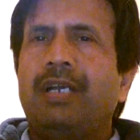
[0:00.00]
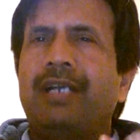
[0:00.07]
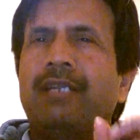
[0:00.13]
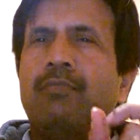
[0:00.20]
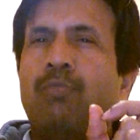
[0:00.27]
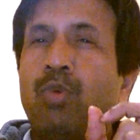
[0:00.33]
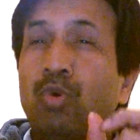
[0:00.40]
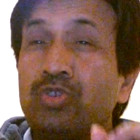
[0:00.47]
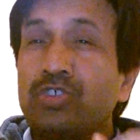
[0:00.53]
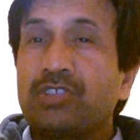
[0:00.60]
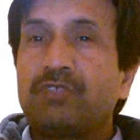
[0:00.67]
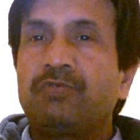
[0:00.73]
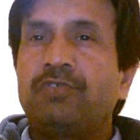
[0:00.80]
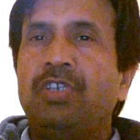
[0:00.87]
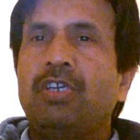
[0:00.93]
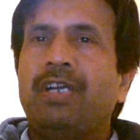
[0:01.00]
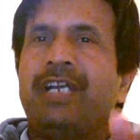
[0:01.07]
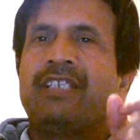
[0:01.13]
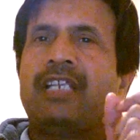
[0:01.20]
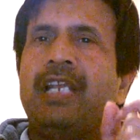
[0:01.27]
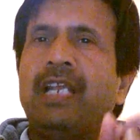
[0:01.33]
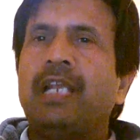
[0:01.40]
and the most severe
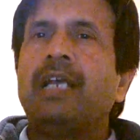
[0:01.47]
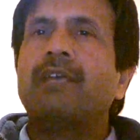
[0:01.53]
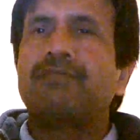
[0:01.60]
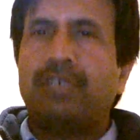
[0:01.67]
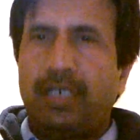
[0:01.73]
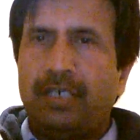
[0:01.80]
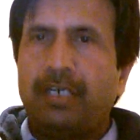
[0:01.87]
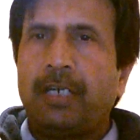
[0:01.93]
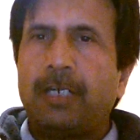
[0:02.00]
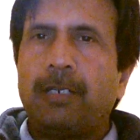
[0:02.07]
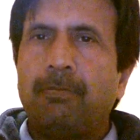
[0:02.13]
and the life-threatening